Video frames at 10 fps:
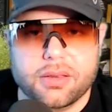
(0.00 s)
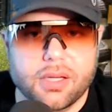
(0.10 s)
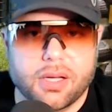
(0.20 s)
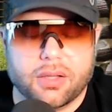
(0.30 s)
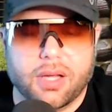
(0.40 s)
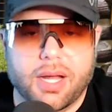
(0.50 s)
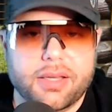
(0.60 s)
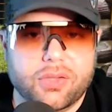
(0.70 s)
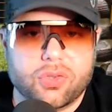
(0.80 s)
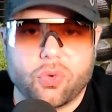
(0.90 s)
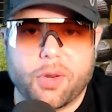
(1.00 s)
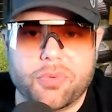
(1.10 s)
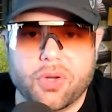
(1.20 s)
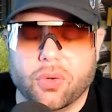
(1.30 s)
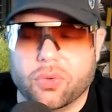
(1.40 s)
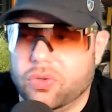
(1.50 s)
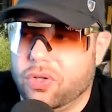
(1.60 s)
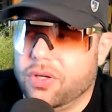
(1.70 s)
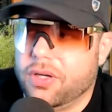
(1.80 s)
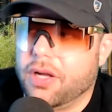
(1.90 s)
A lot of these cryptos
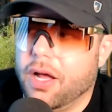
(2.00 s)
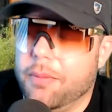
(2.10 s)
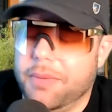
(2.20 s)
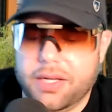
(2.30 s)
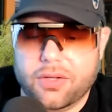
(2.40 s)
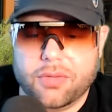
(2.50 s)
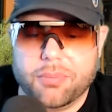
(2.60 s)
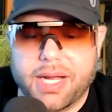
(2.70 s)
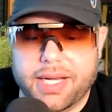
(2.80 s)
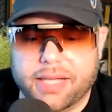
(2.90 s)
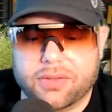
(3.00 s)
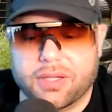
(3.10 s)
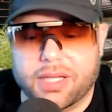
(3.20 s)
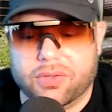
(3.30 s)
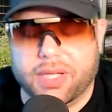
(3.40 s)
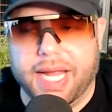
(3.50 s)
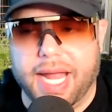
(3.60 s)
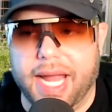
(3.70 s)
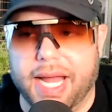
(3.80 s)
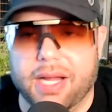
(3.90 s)
come into Binance and they say,
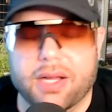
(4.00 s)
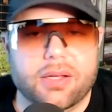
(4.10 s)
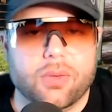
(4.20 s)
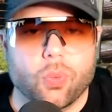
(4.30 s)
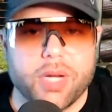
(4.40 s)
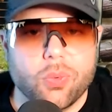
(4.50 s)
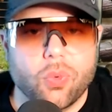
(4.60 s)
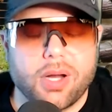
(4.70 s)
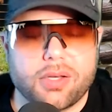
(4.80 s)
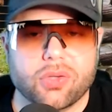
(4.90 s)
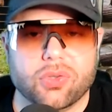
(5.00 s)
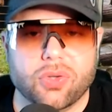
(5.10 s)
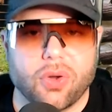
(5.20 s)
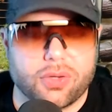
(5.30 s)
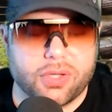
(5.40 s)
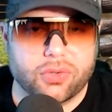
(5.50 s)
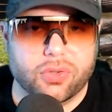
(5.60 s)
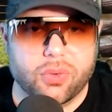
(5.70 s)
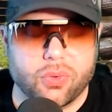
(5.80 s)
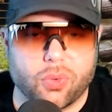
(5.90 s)
"Hey, we want to start this
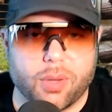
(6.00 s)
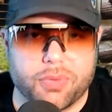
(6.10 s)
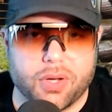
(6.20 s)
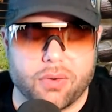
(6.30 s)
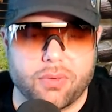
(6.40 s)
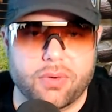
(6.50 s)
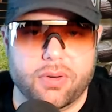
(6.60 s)
new crypto."